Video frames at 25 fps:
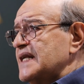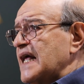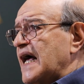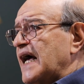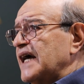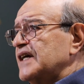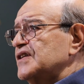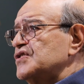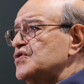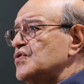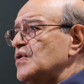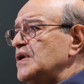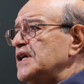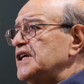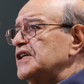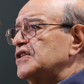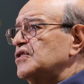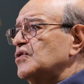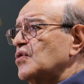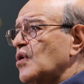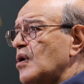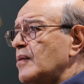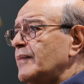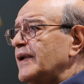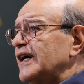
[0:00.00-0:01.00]
actually
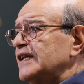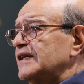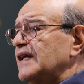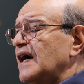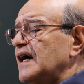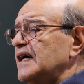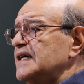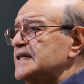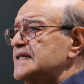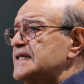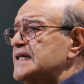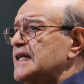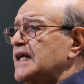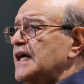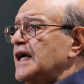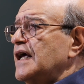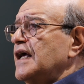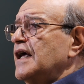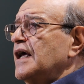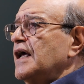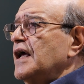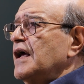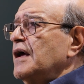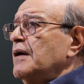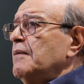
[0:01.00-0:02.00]
traumatized,
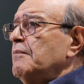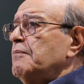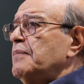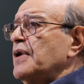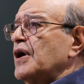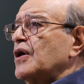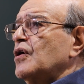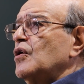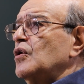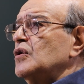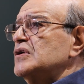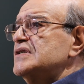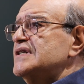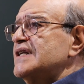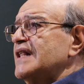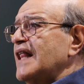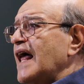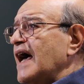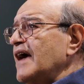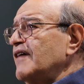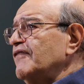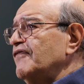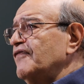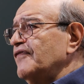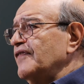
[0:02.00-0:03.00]
because
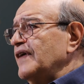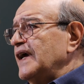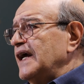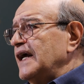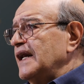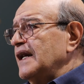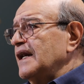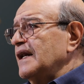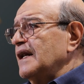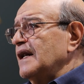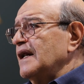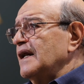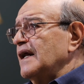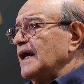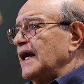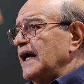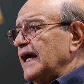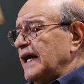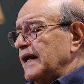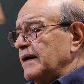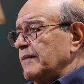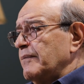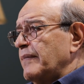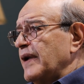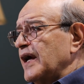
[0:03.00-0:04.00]
life in
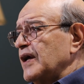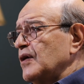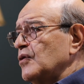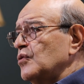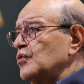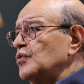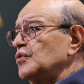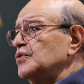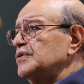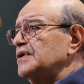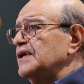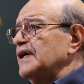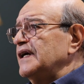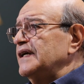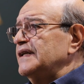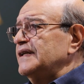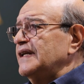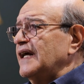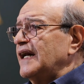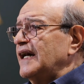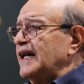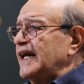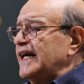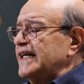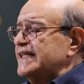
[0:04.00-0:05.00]
Beirut in
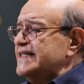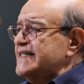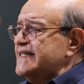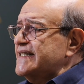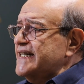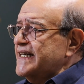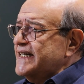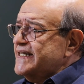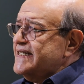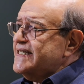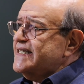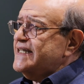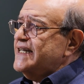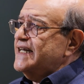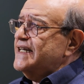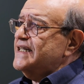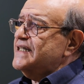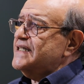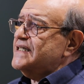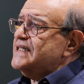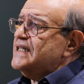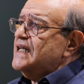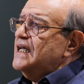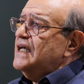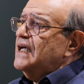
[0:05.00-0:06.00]
the late
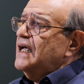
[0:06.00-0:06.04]
60s